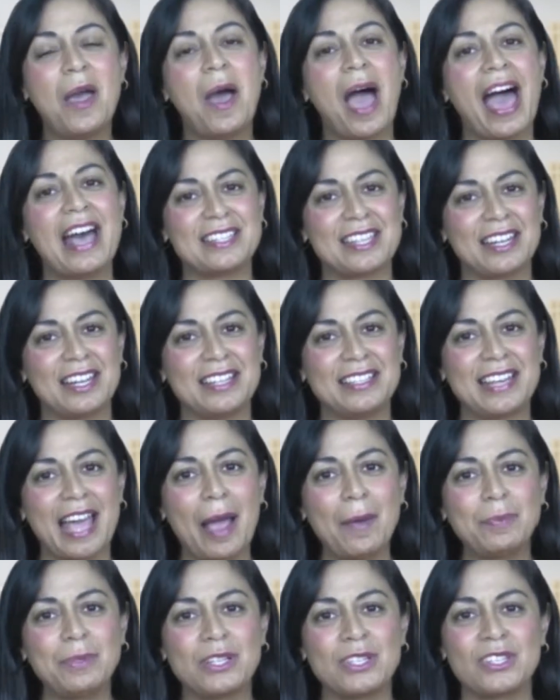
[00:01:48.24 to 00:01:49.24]
as an
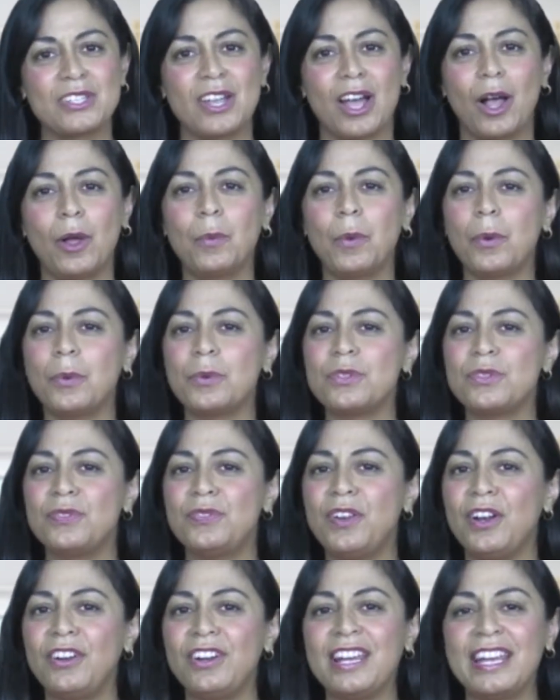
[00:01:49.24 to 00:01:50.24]
adapted style, what was
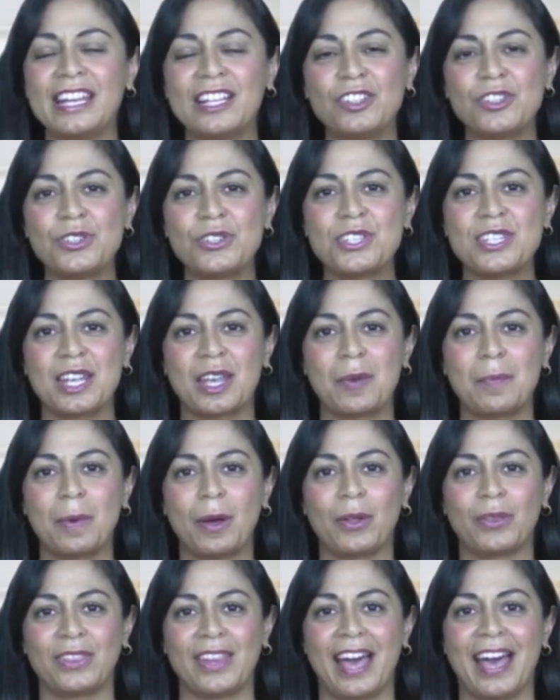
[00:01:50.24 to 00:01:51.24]
very interesting
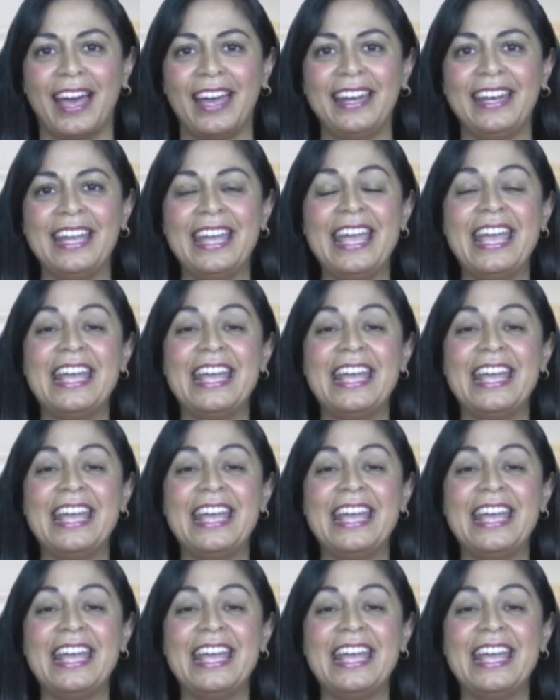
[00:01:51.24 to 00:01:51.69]
about that